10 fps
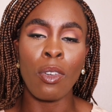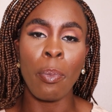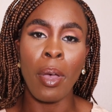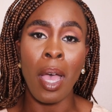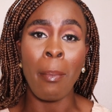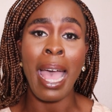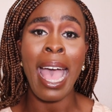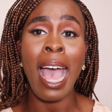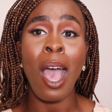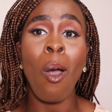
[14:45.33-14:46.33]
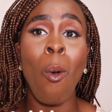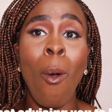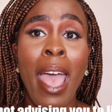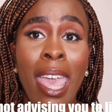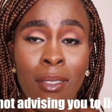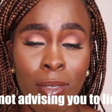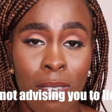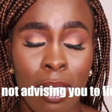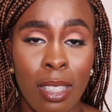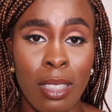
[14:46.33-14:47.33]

with perm. However,